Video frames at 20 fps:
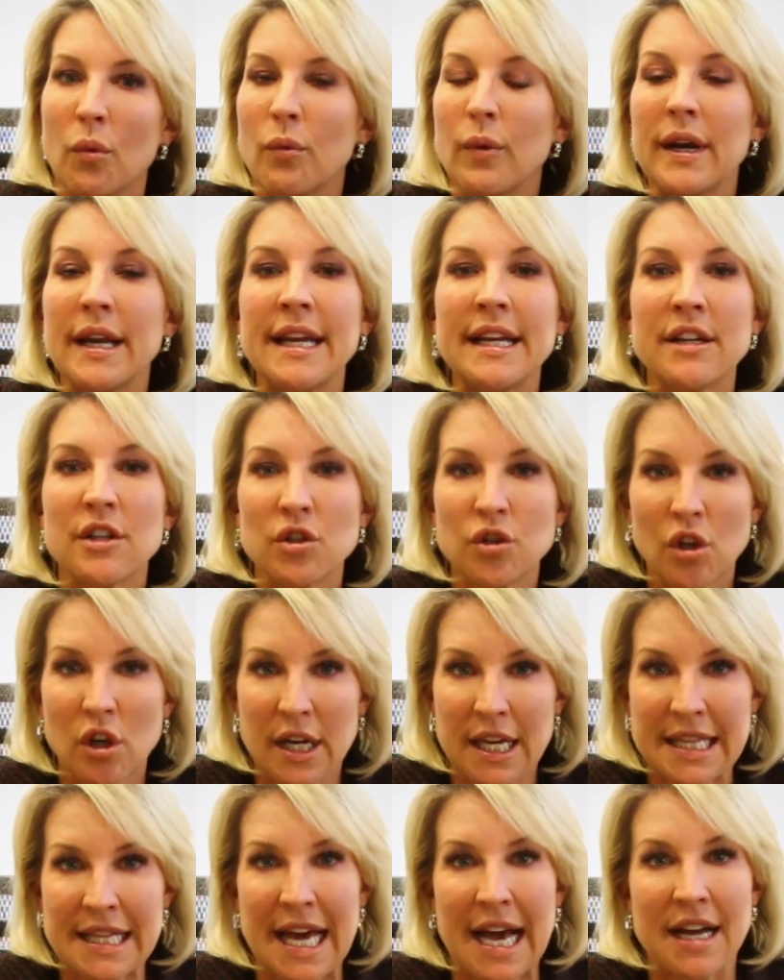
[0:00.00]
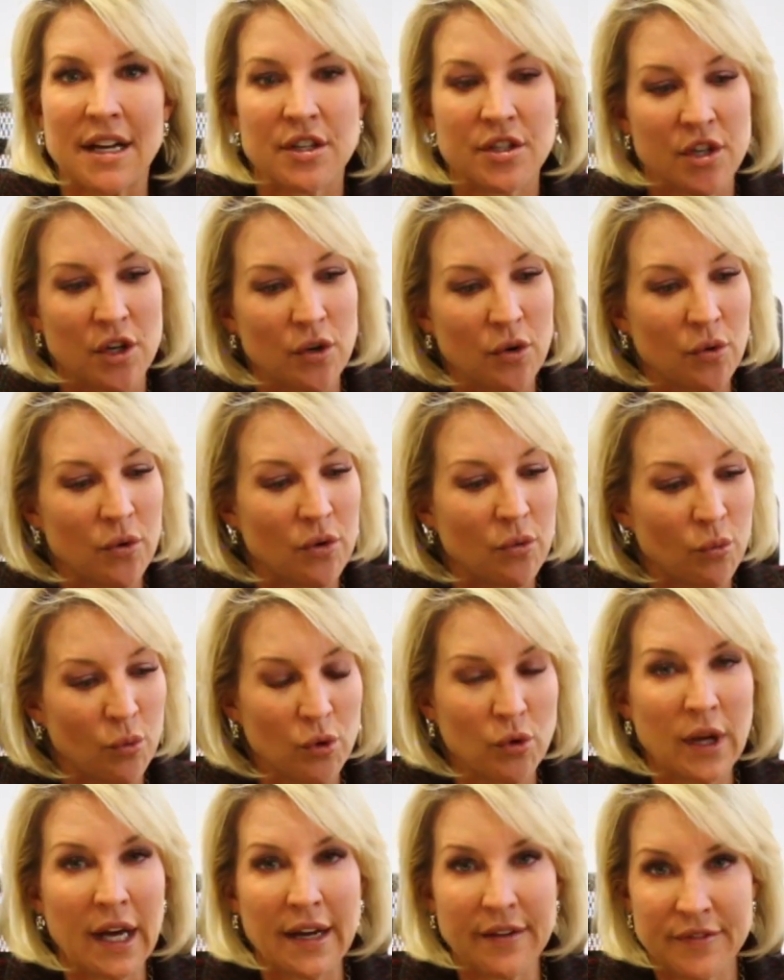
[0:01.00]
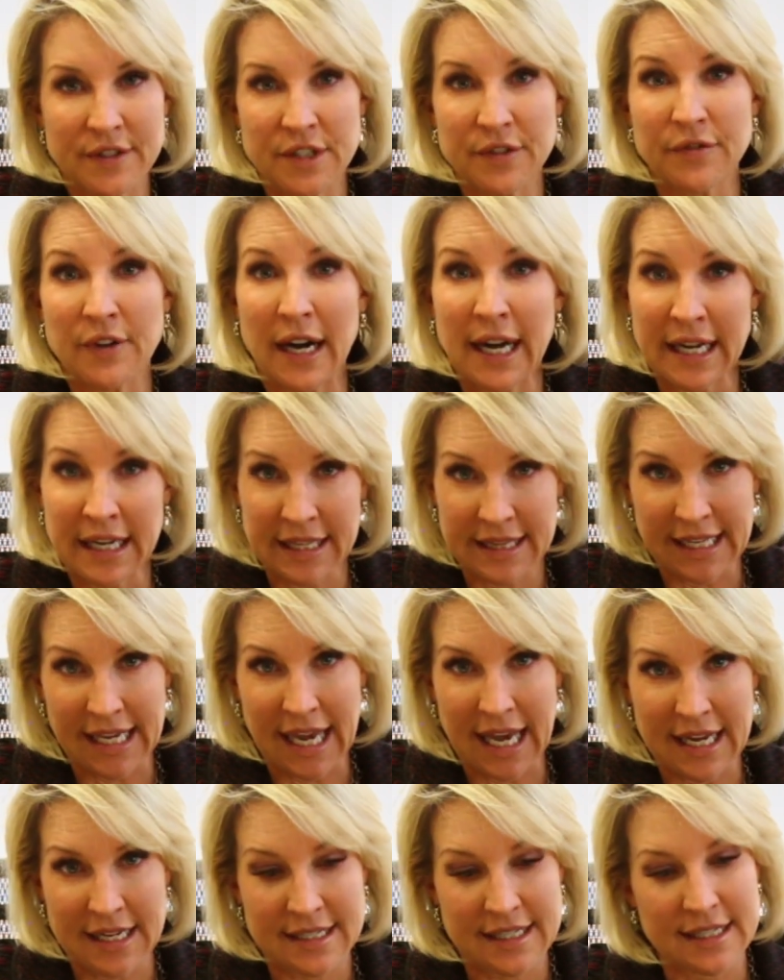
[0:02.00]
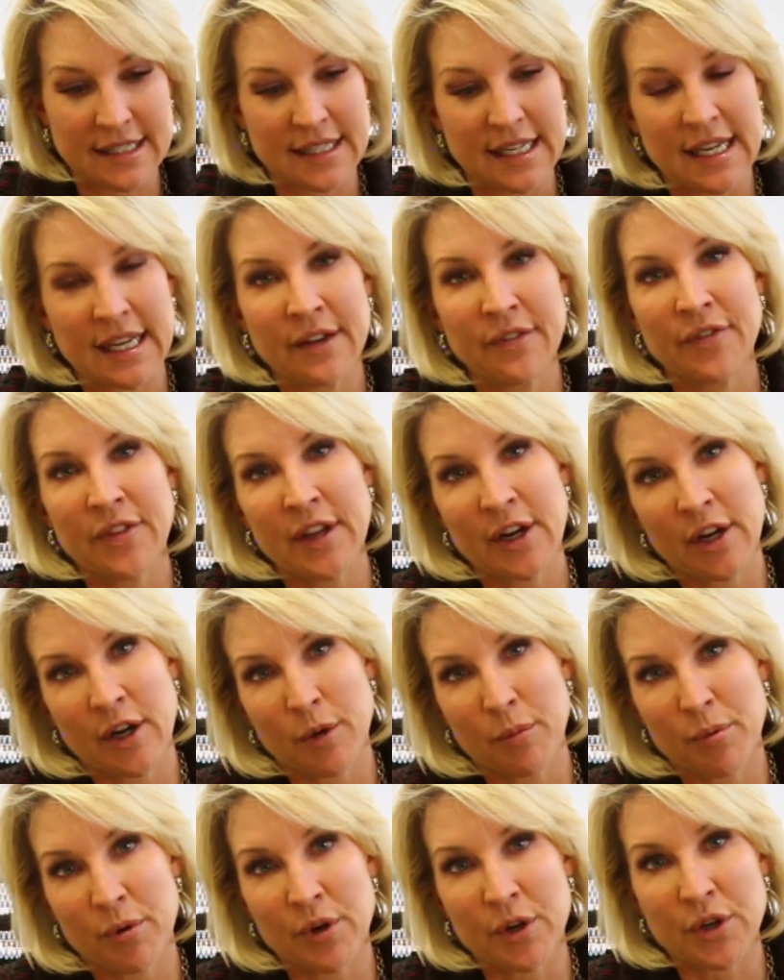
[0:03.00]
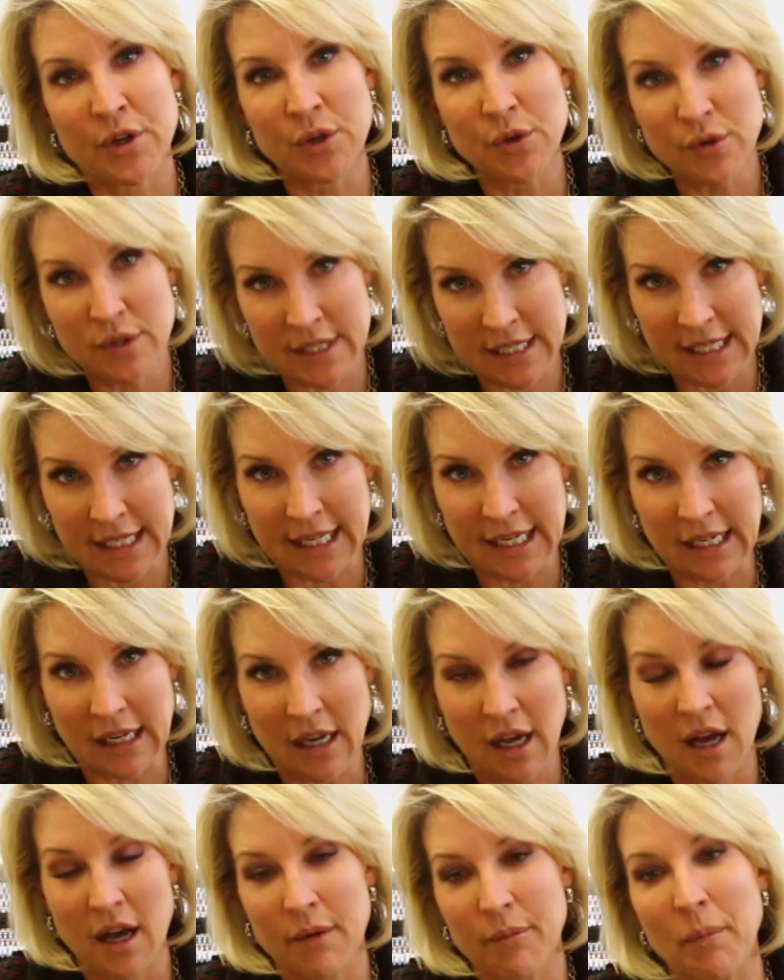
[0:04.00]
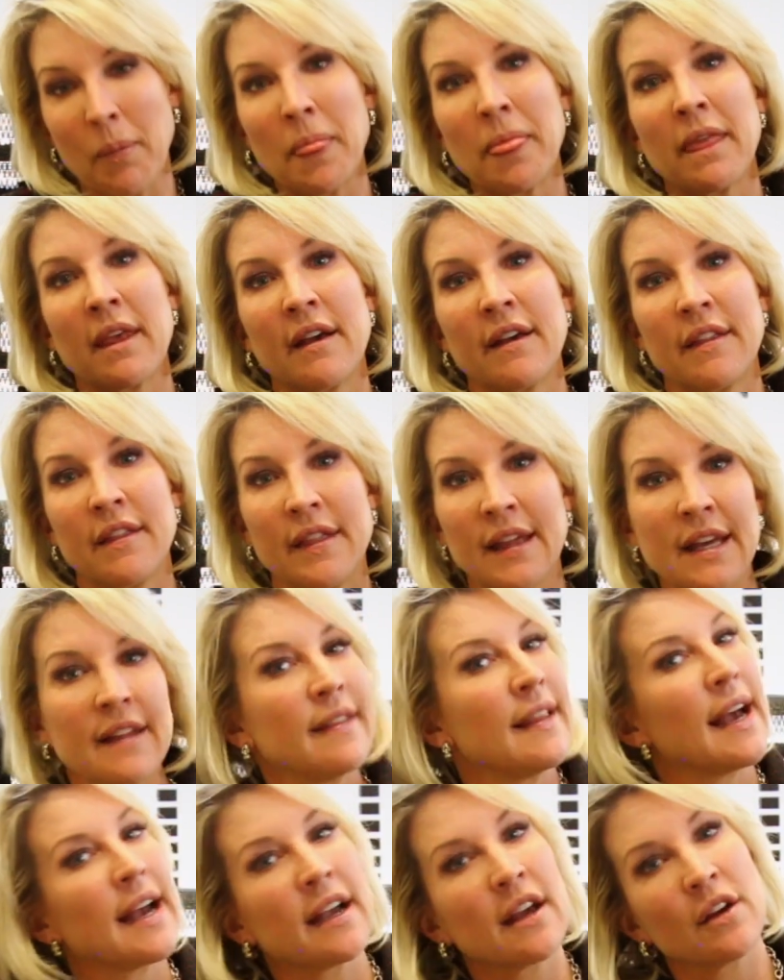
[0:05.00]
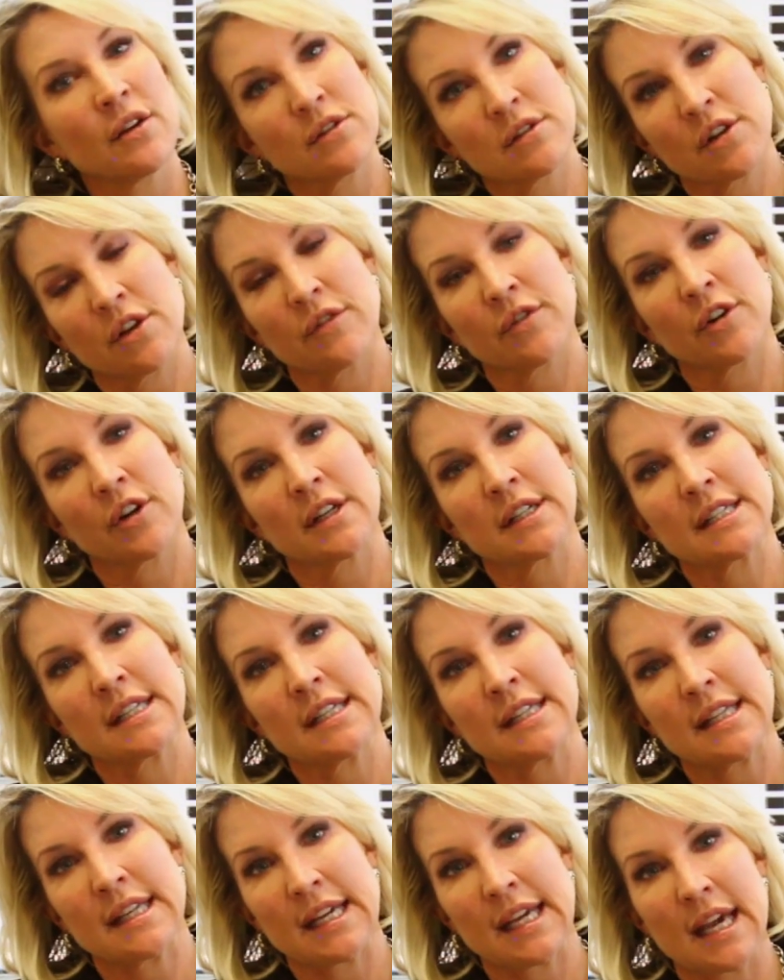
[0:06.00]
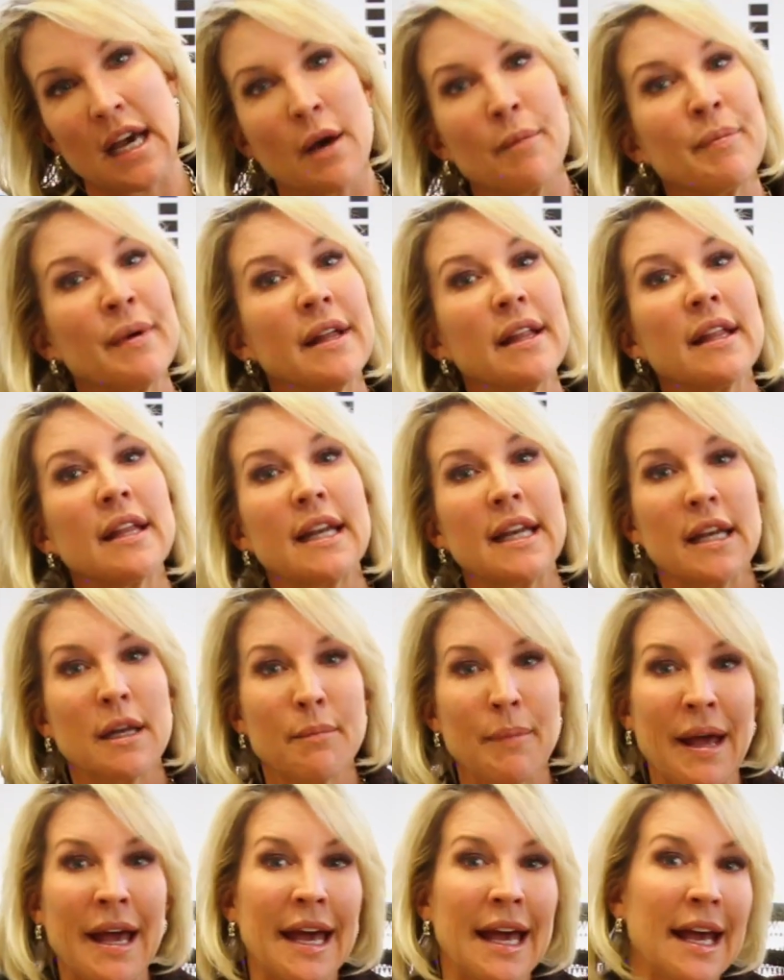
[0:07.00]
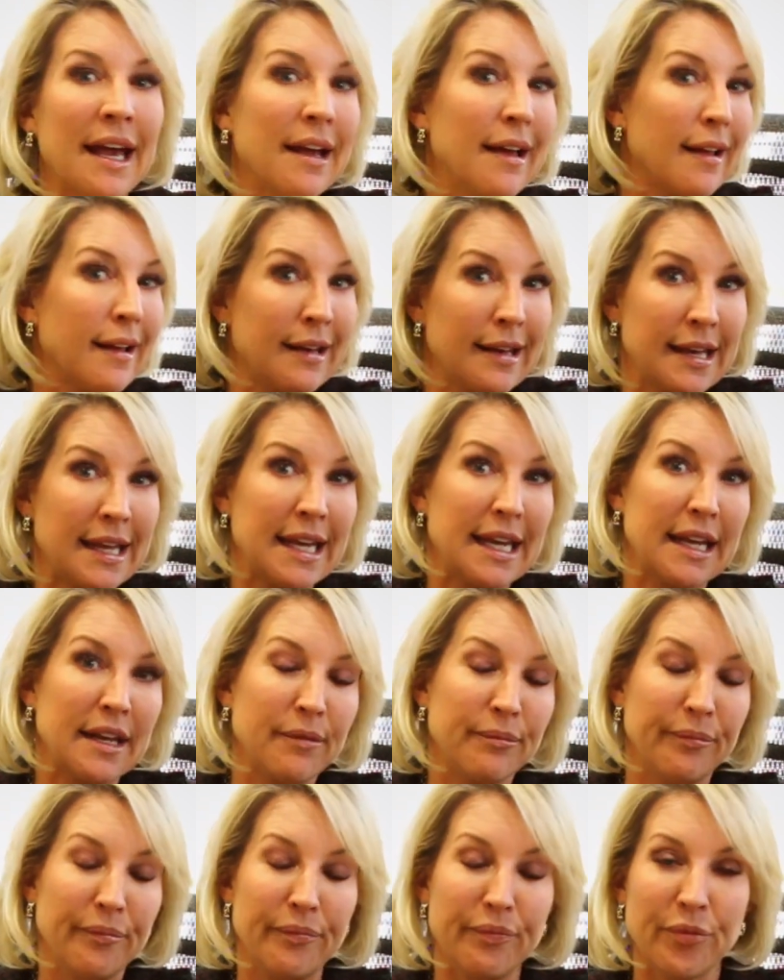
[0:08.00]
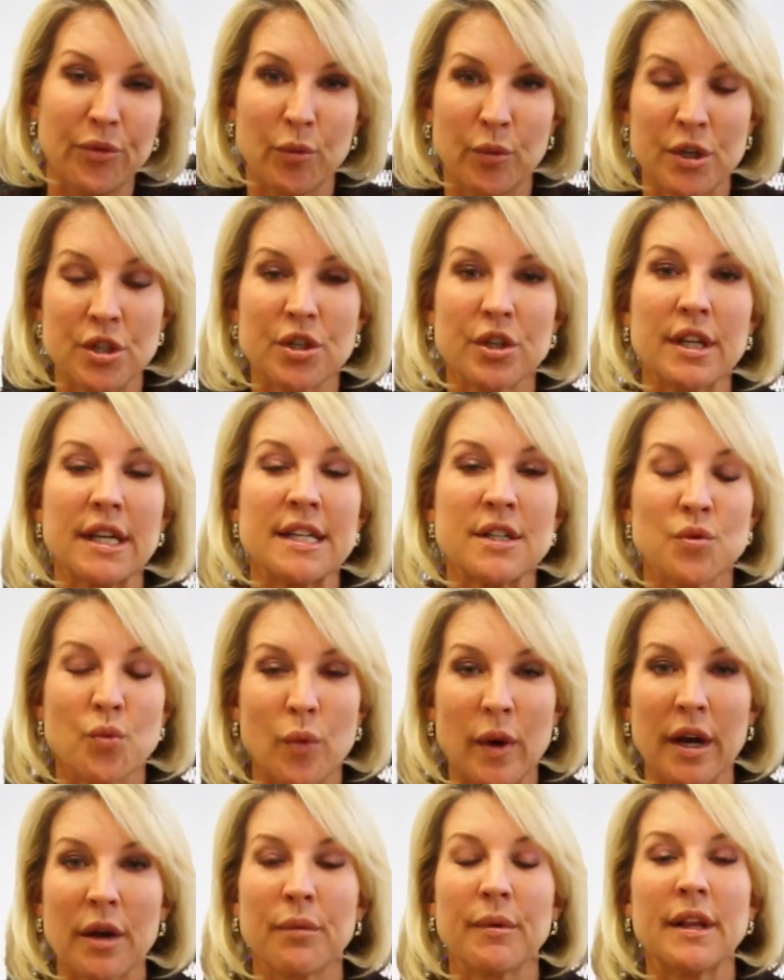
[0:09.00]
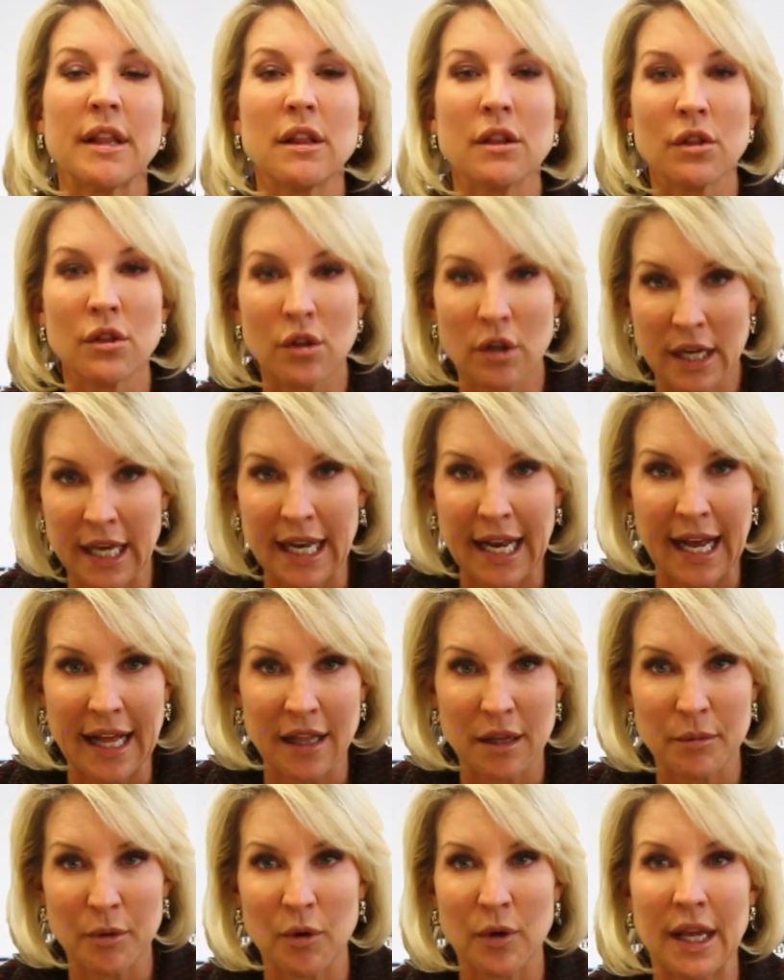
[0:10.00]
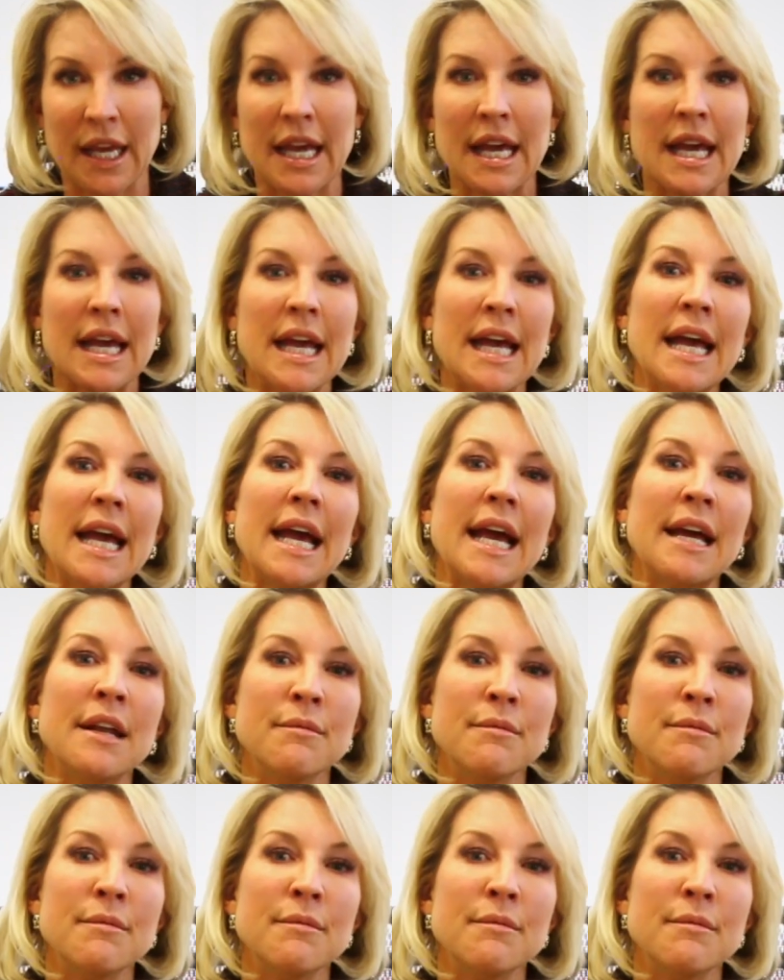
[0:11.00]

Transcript: We need to look at that. So we'll have divided the assets. If they are producing income, then that goes over onto the ability to pay and need, which is where we look at alimony.